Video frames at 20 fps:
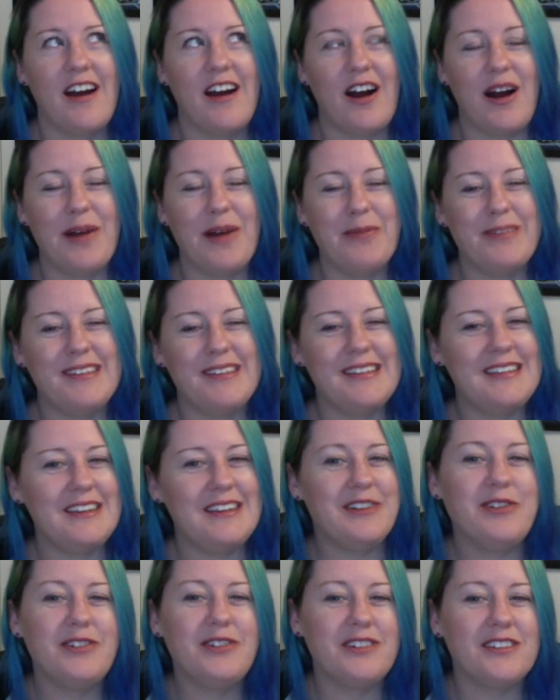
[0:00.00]
I'm
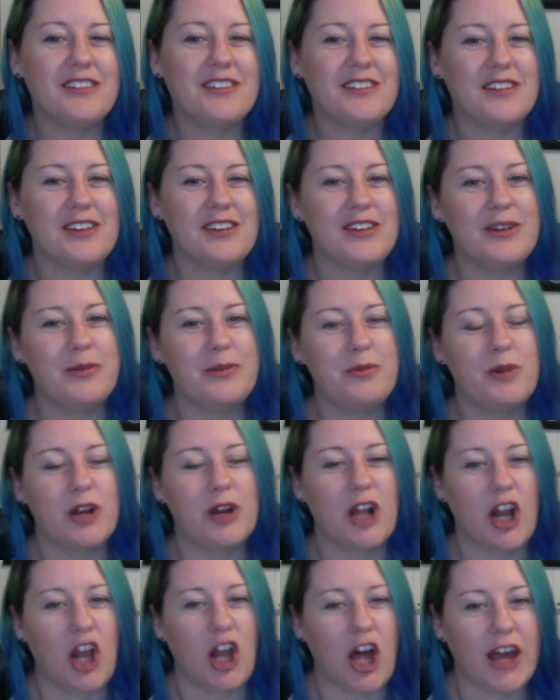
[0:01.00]
still not certain what
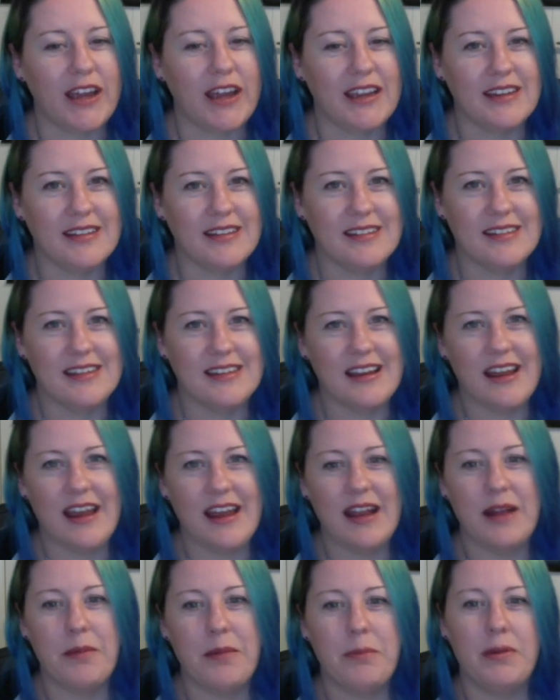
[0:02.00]
I like instead,